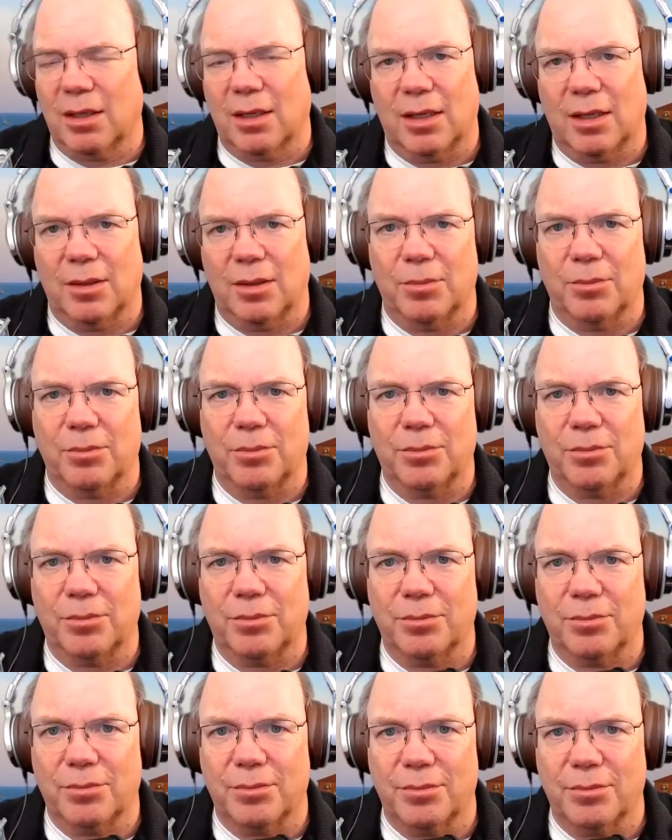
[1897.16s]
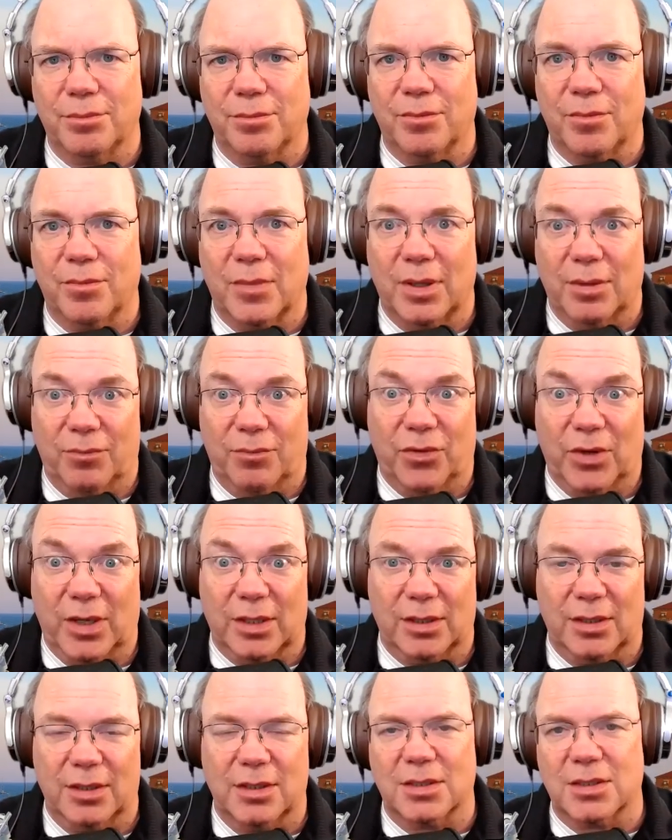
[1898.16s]

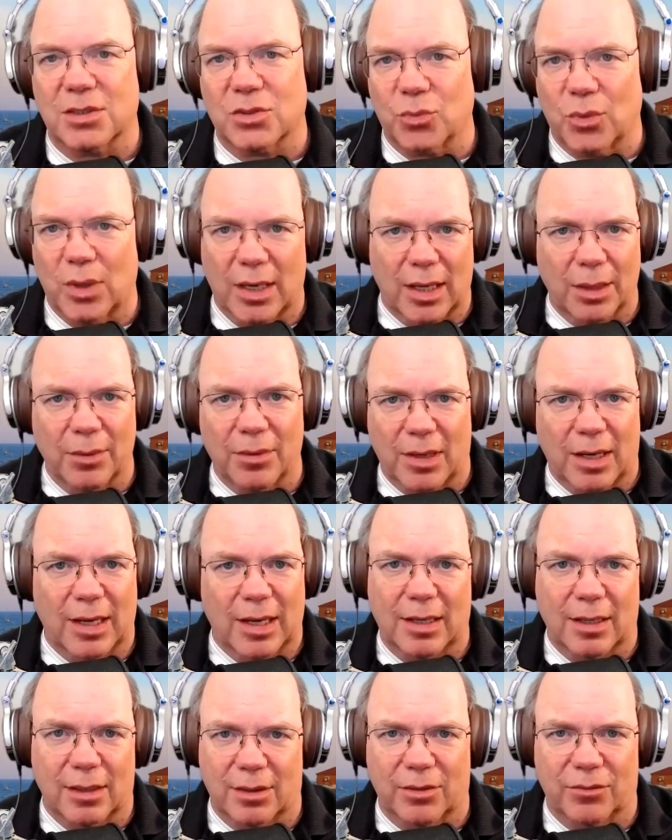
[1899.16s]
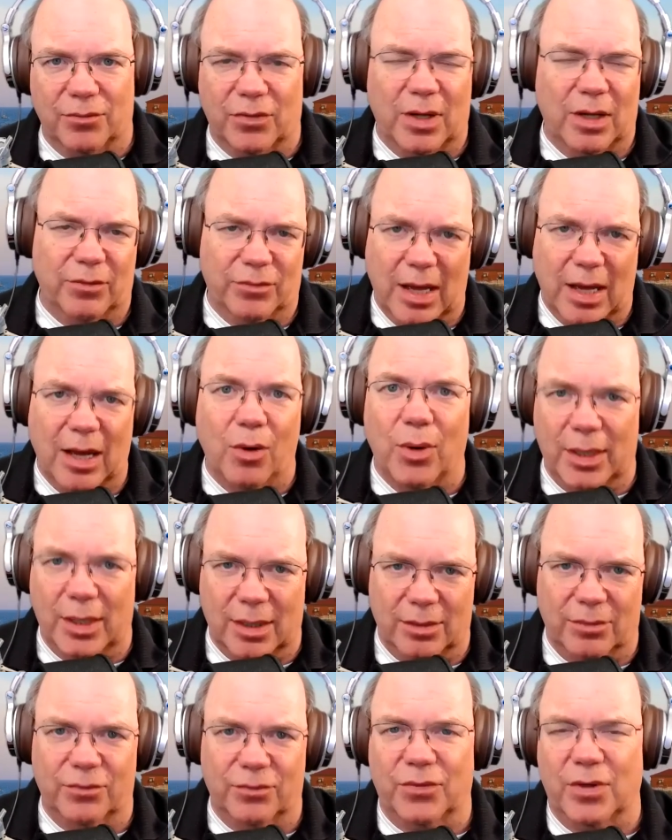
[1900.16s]
frankly, this is why I got involved, how I
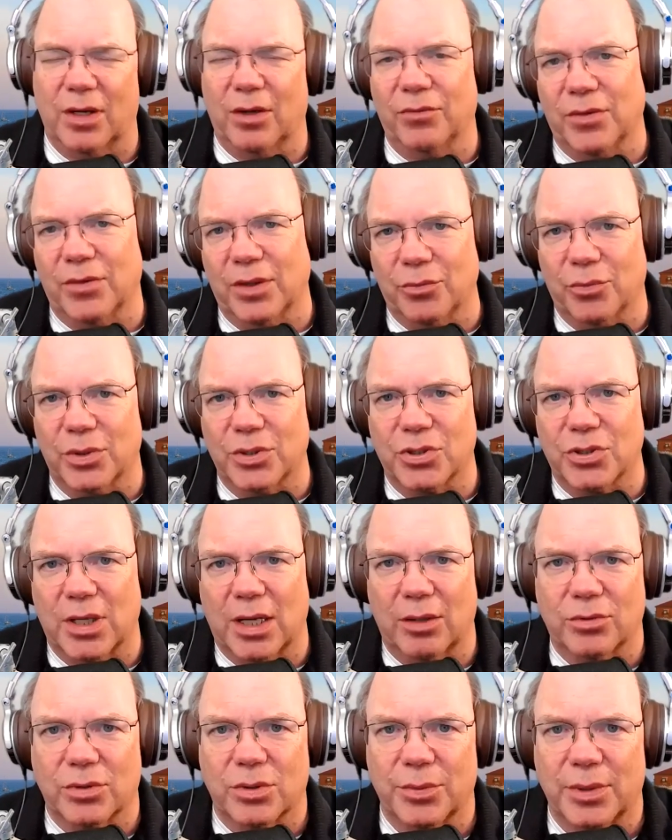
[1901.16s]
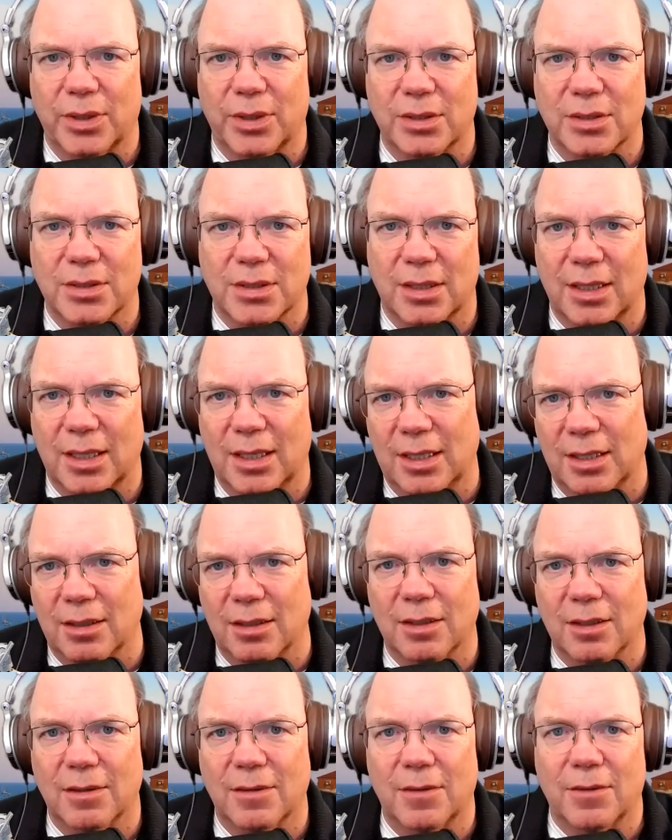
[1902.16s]
got involved. They reached out to me and said,
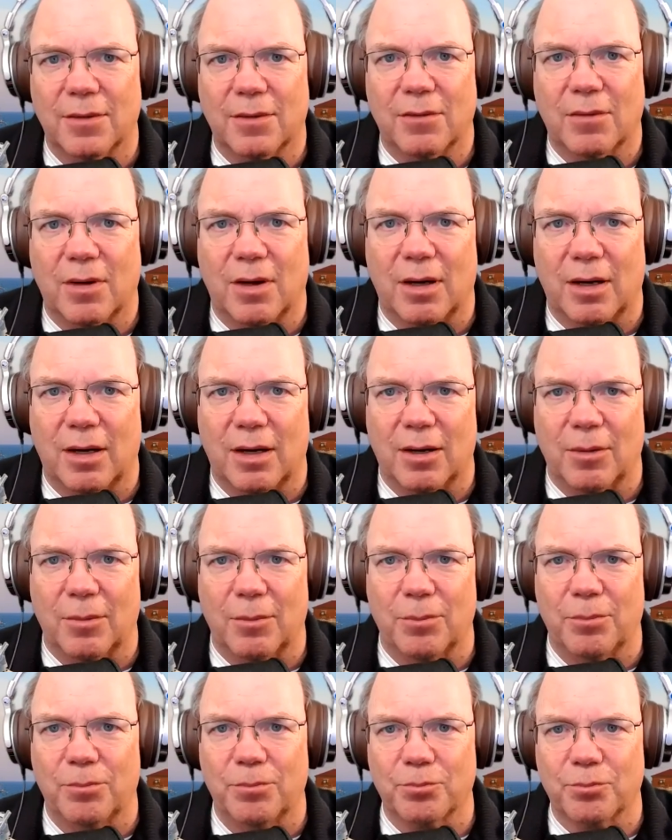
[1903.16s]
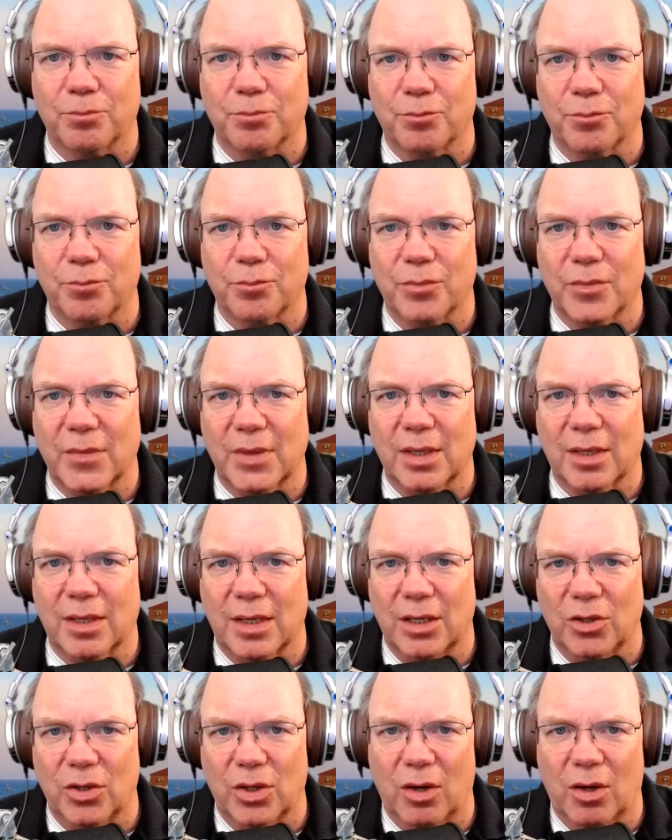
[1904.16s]
hey, can
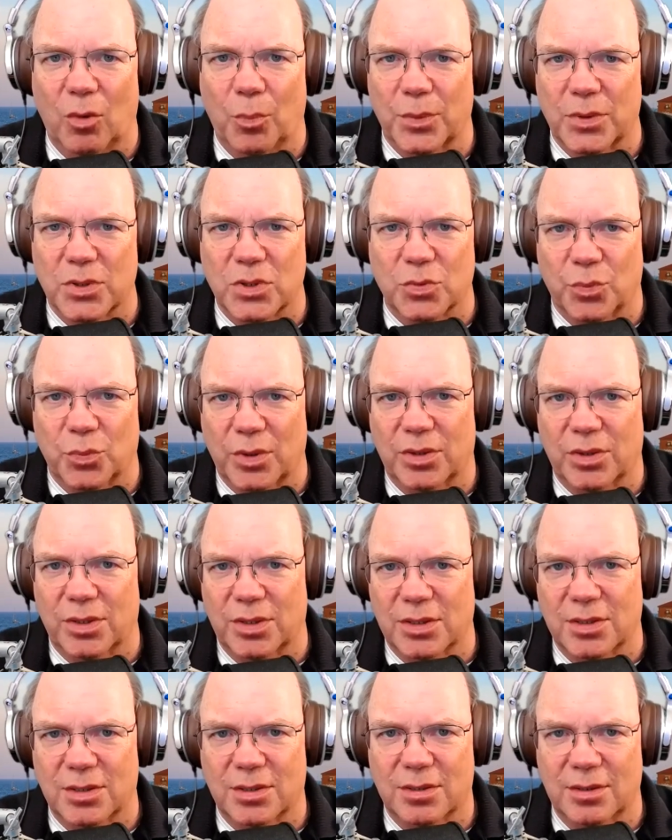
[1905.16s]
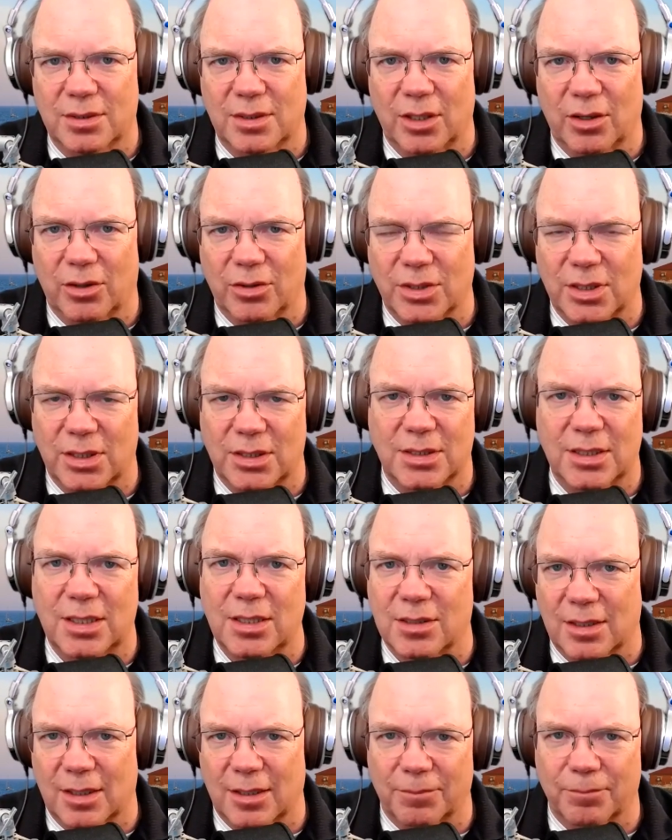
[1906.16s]
you help us with this
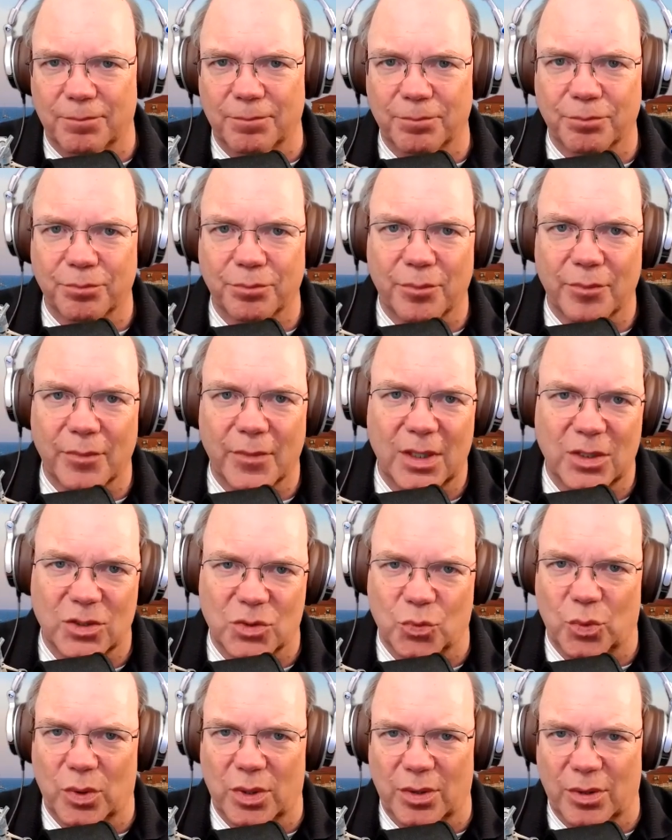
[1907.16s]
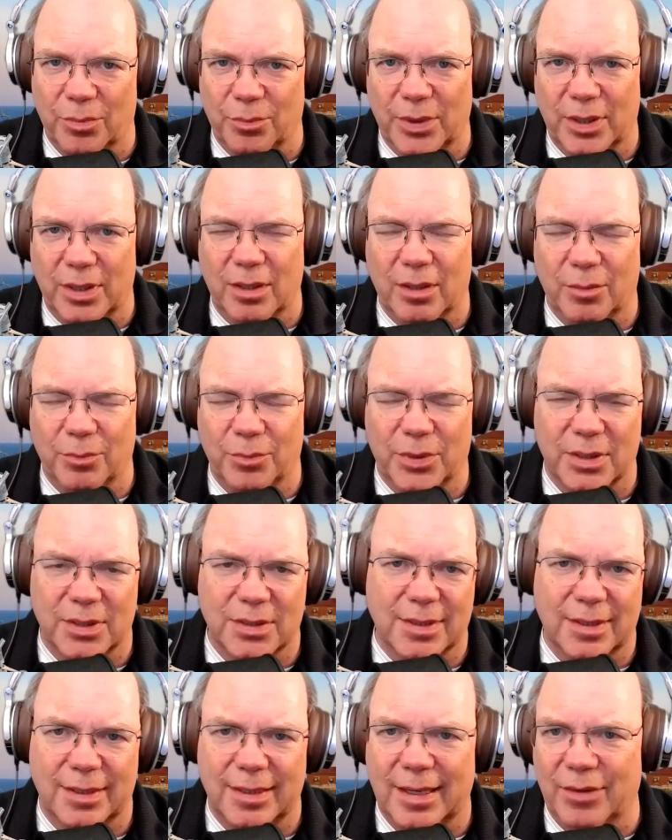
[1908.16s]
ERTC thing? This is one of the big
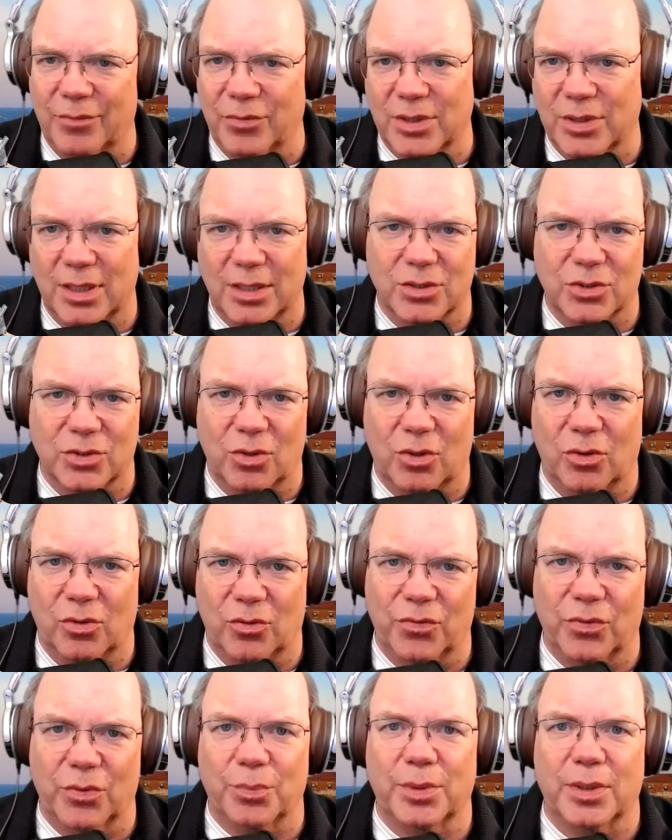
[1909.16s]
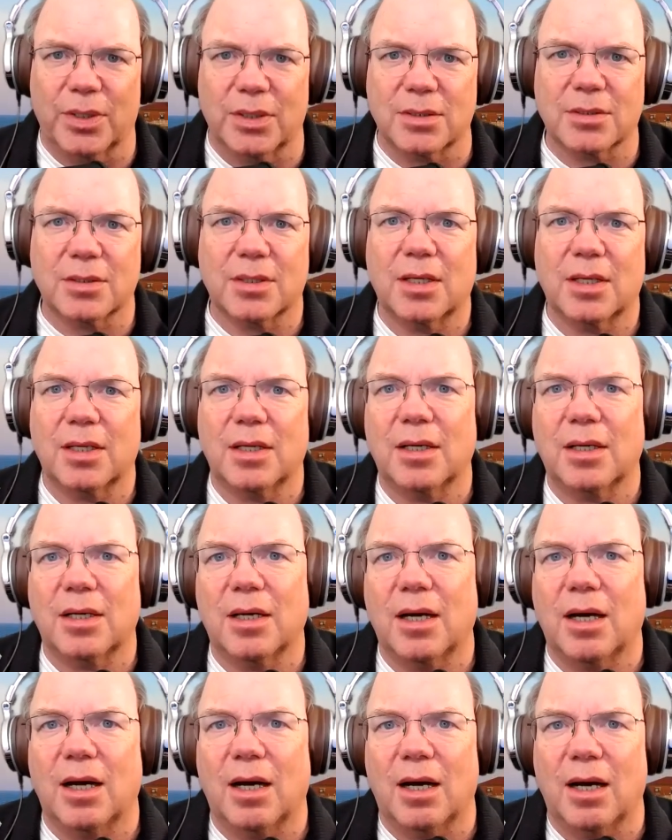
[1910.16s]
companies that advertises all over the place.
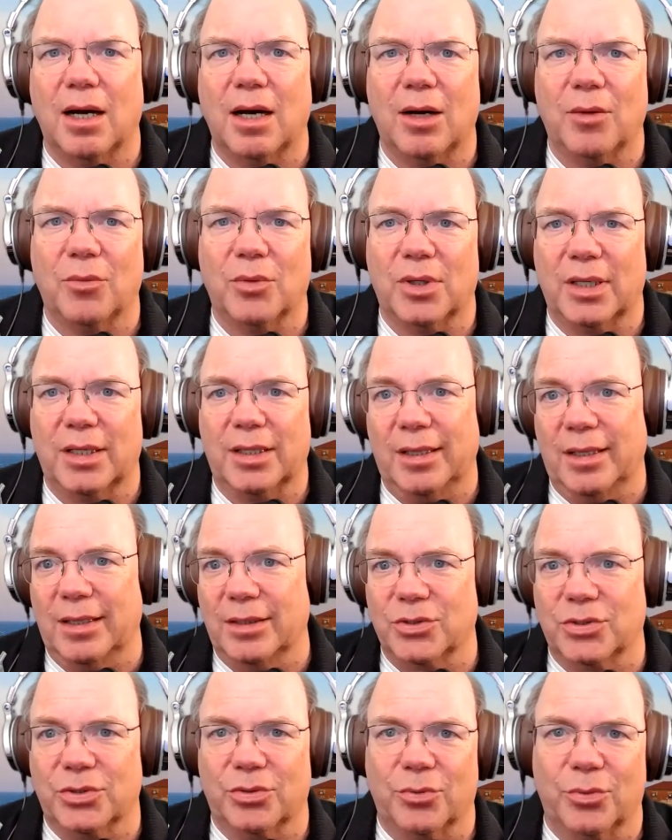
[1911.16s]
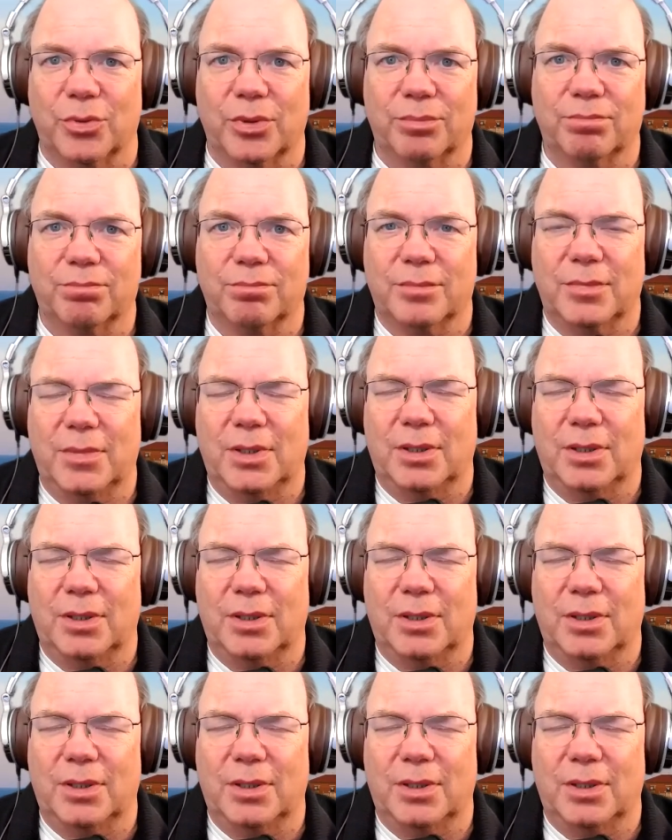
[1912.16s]
And we're like, yeah, sure. We'll,